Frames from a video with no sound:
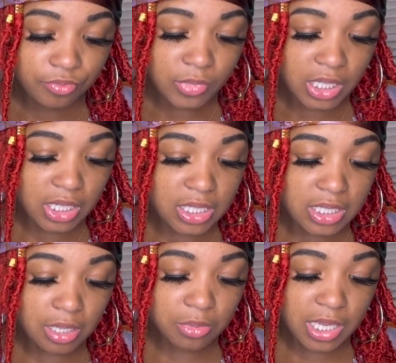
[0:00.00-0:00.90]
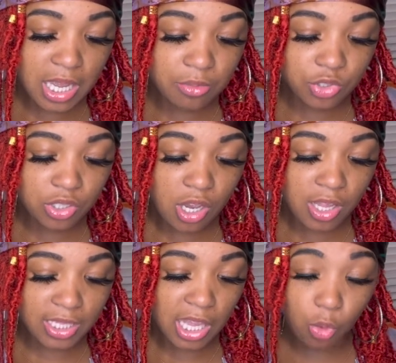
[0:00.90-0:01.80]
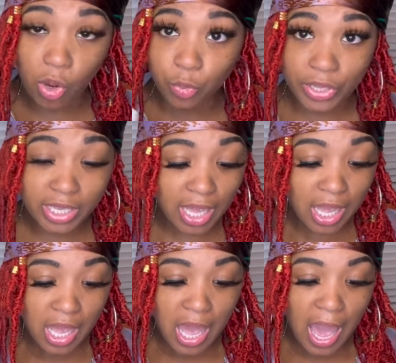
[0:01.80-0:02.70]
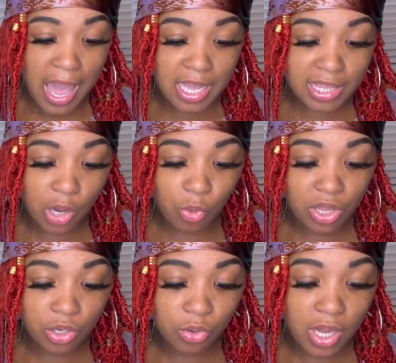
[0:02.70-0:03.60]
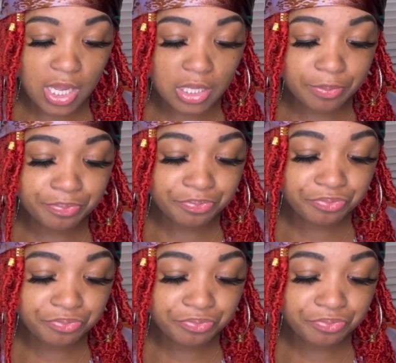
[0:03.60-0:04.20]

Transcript: Cause sometimes, you know, like that one week, I had that one little um